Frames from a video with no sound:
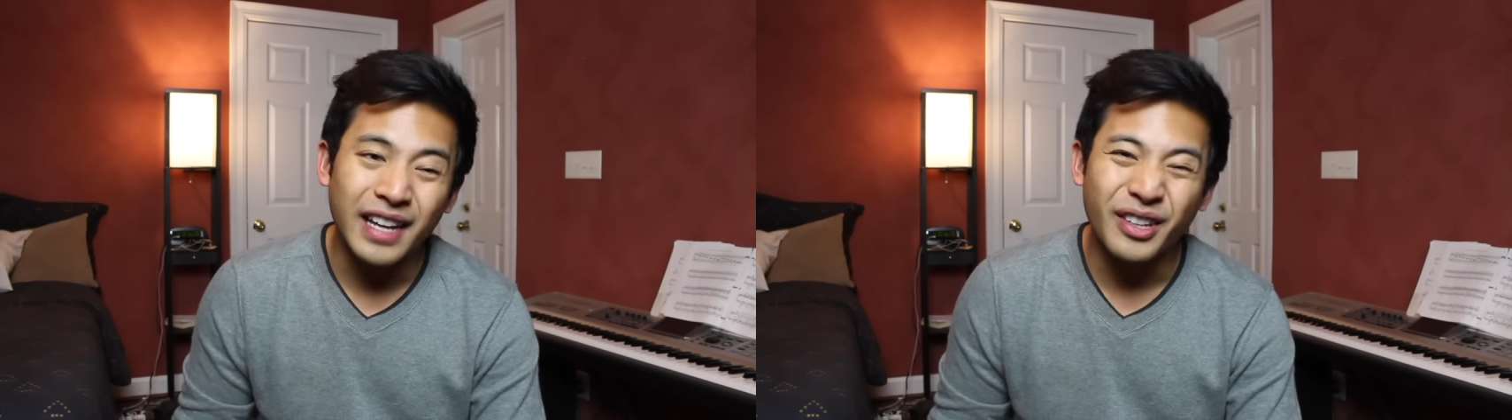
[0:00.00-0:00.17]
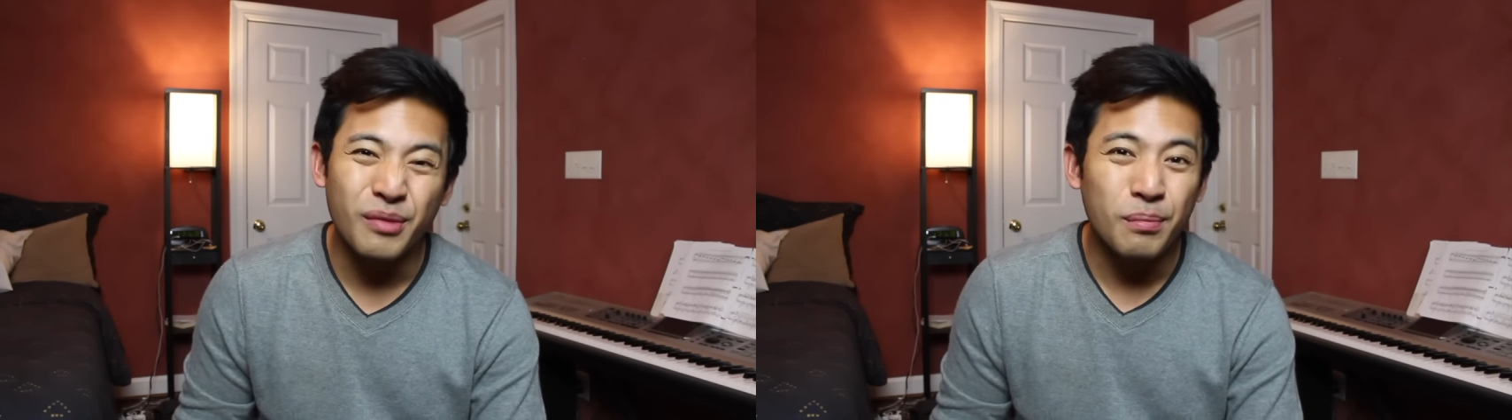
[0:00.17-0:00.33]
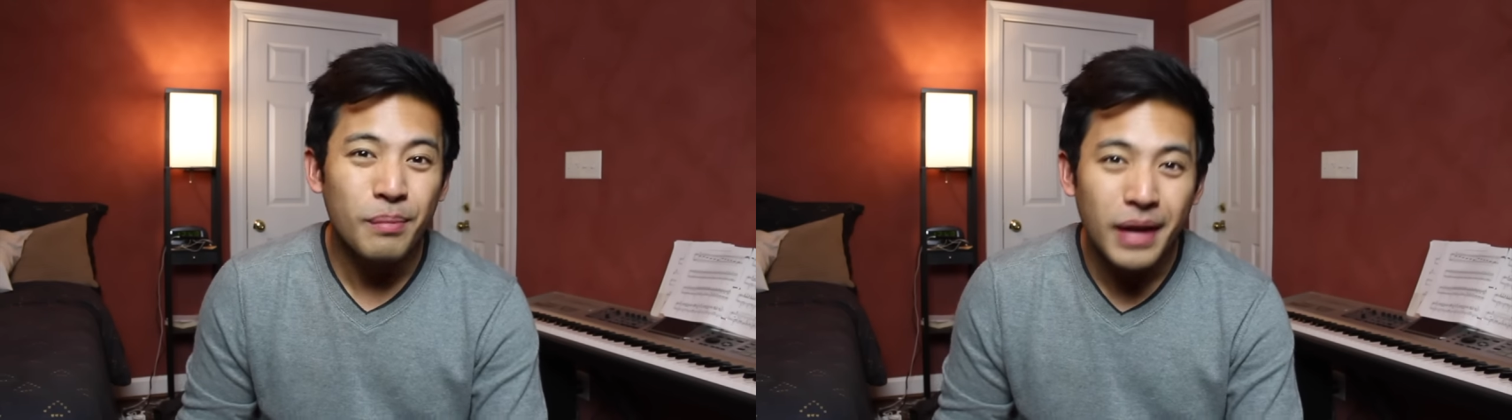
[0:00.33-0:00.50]
I
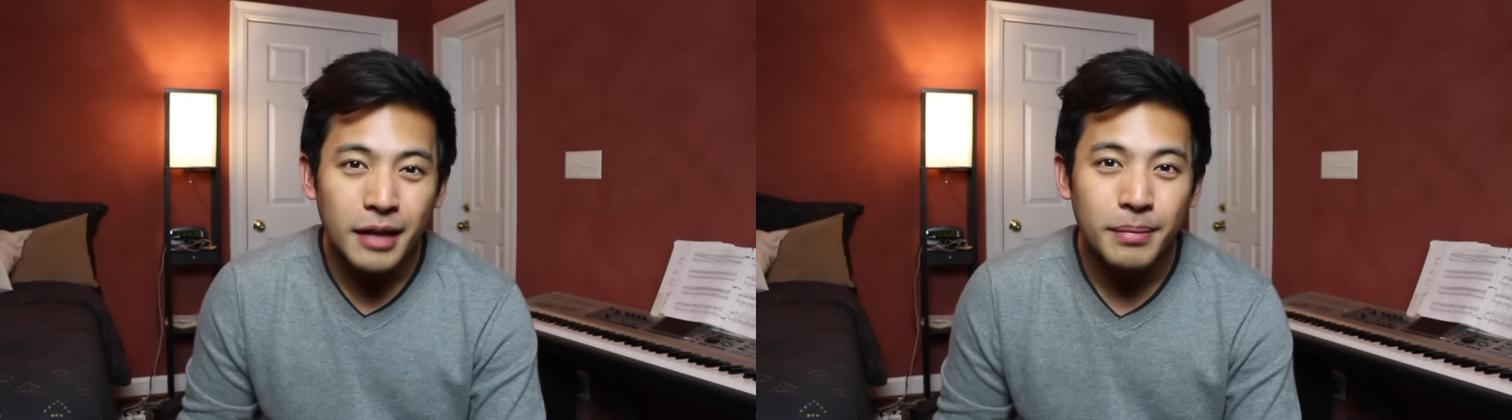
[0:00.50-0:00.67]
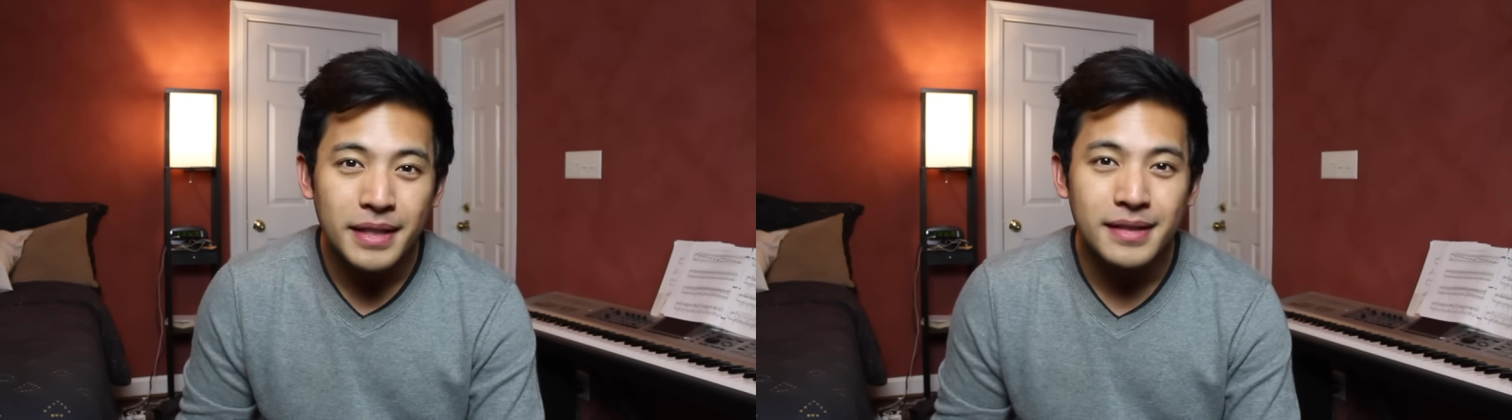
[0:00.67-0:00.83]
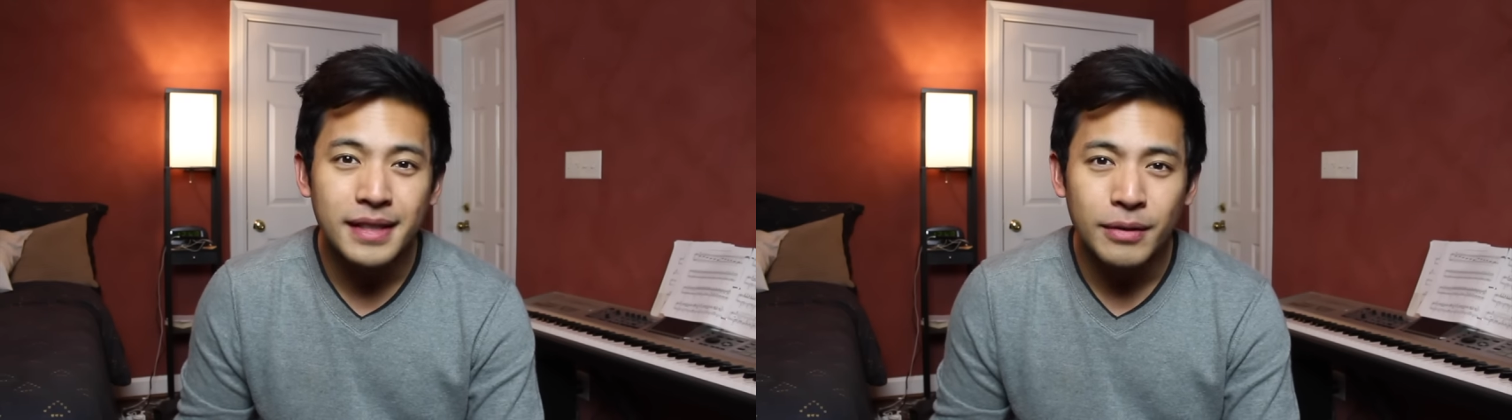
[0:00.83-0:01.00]
could
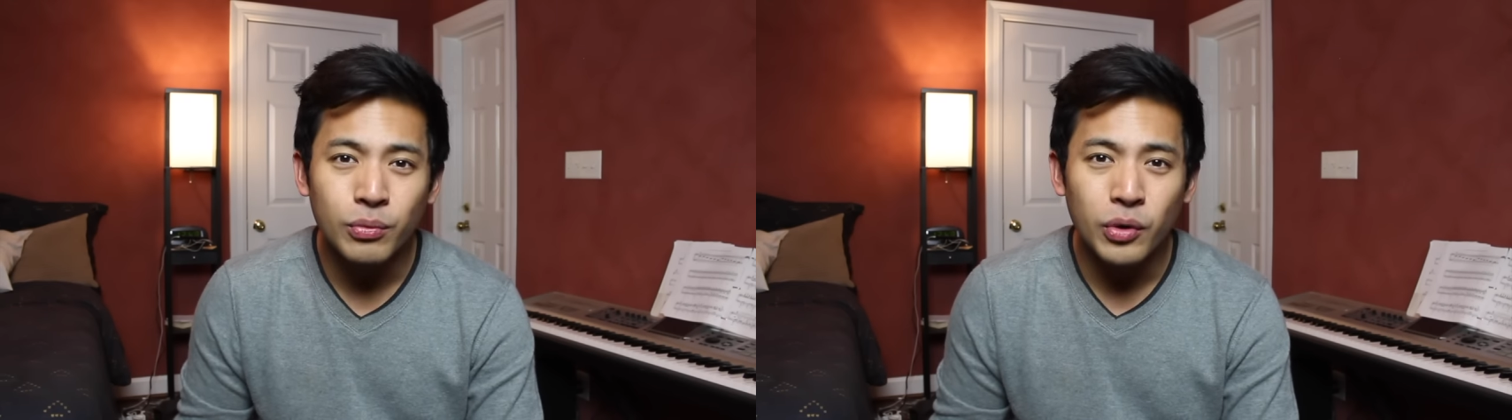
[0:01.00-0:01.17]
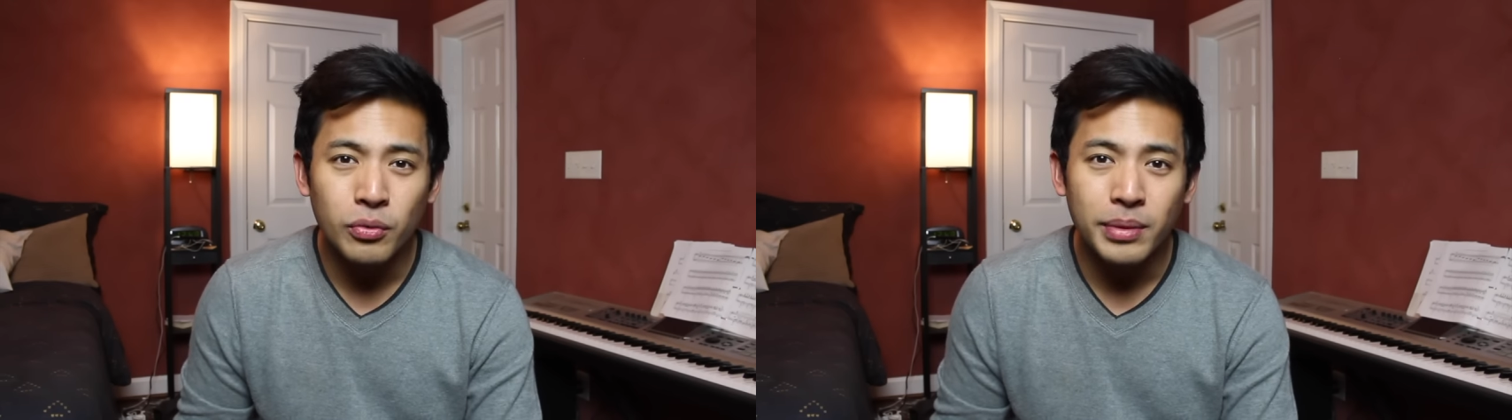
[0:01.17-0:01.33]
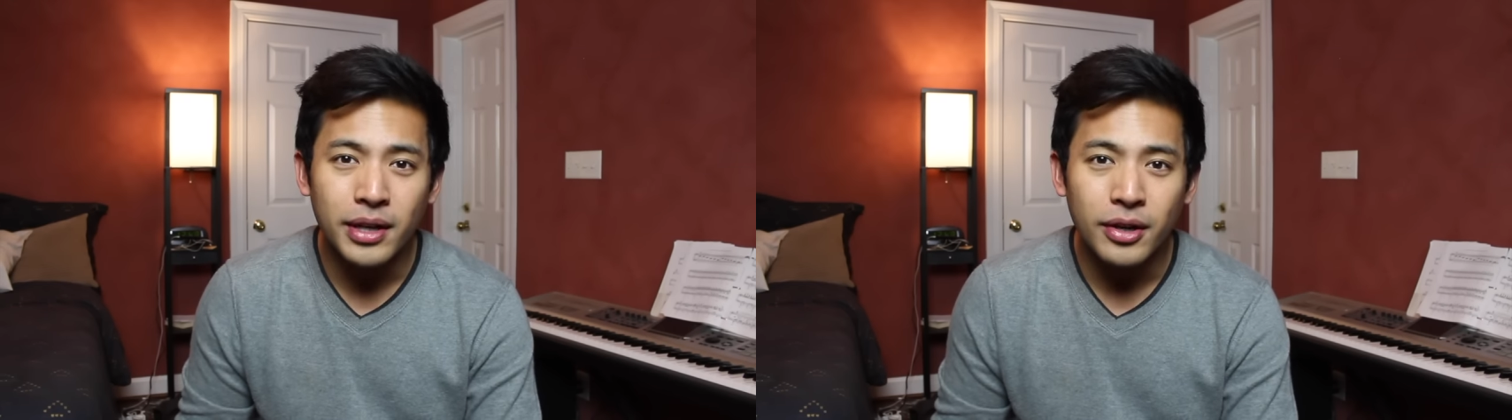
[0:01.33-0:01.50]
maybe see
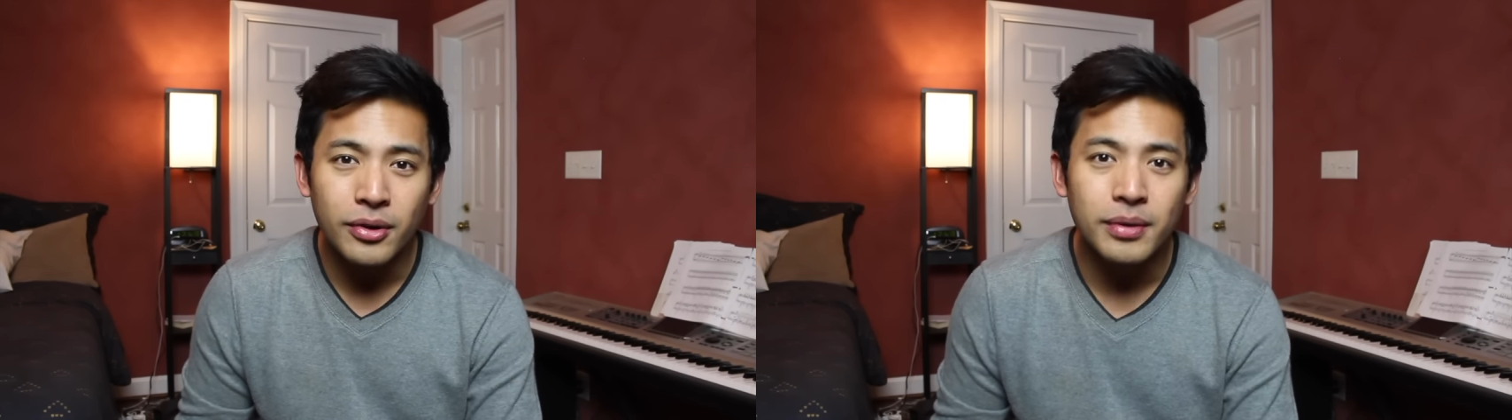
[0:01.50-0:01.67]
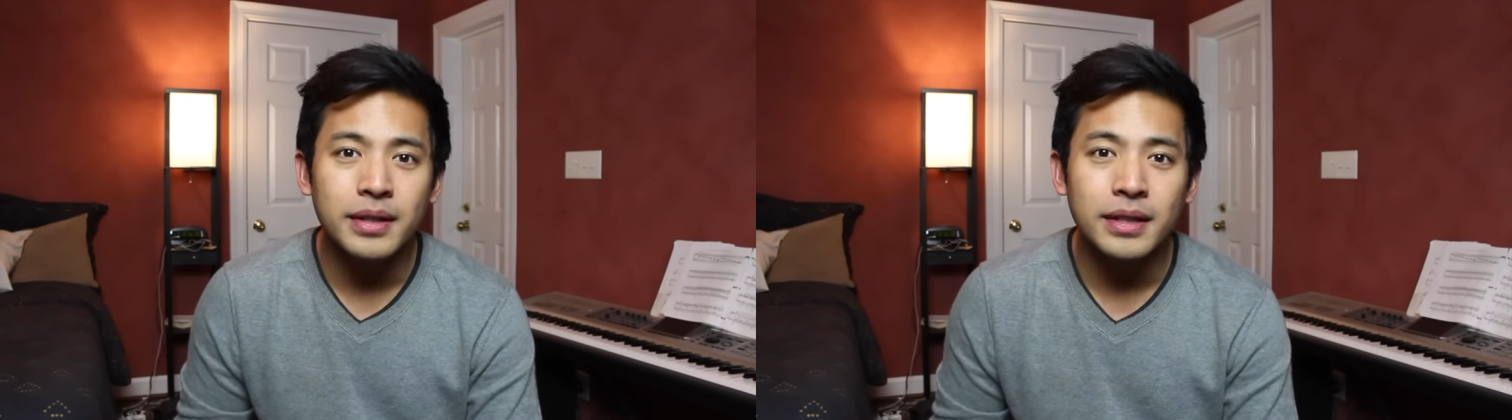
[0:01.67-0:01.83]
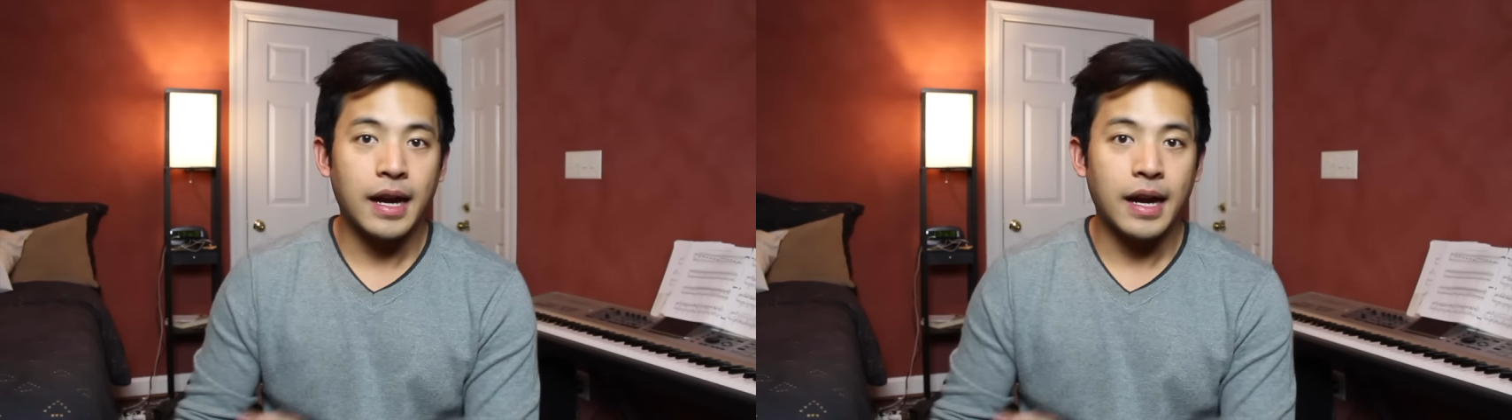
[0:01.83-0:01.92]
Rubio.